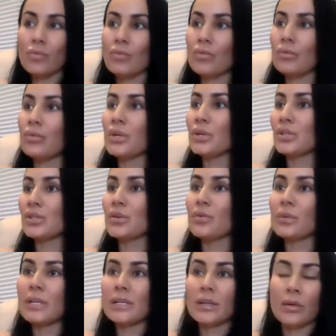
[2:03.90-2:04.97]
There's no
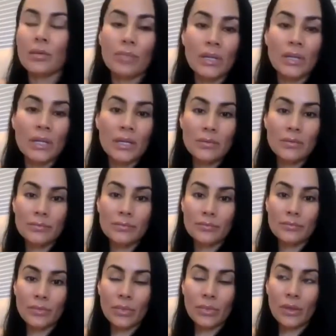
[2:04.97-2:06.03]
need to compete.
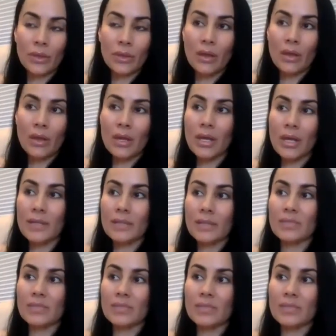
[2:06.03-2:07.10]
And
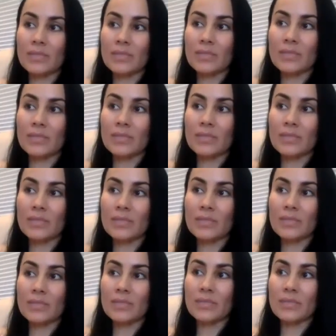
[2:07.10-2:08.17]
to be honest with you, I
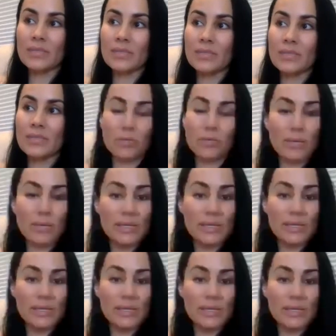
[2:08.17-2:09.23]
think my biggest competition
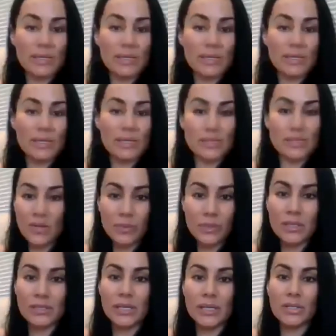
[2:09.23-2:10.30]
is with myself
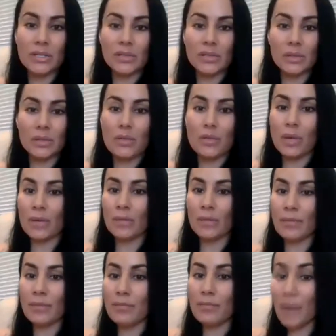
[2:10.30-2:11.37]
because I just really want to
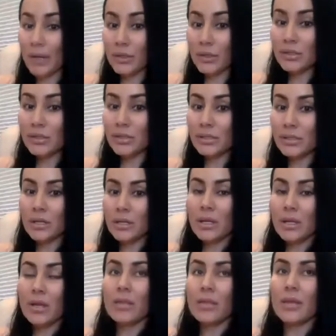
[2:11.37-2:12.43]
be better
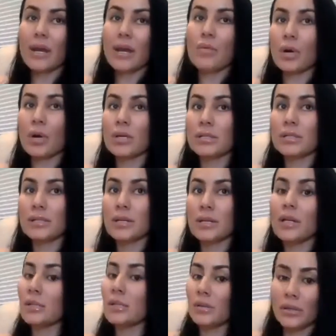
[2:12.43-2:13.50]
than I was a
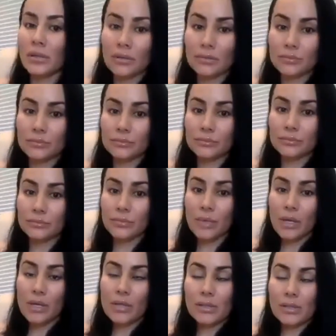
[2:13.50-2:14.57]
year ago.
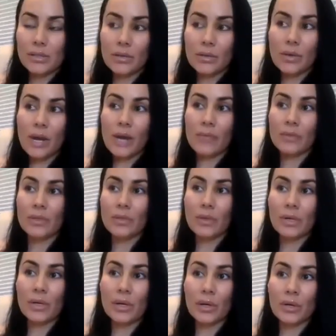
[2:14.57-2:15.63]
So I really want to
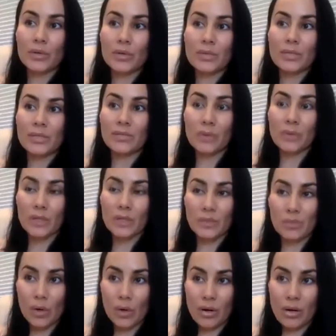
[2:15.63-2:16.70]
encourage women to focus
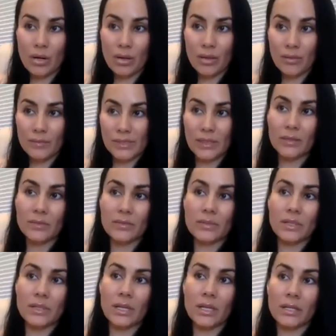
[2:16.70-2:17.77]
more on themselves
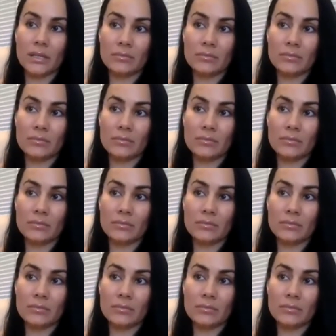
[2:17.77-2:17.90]
and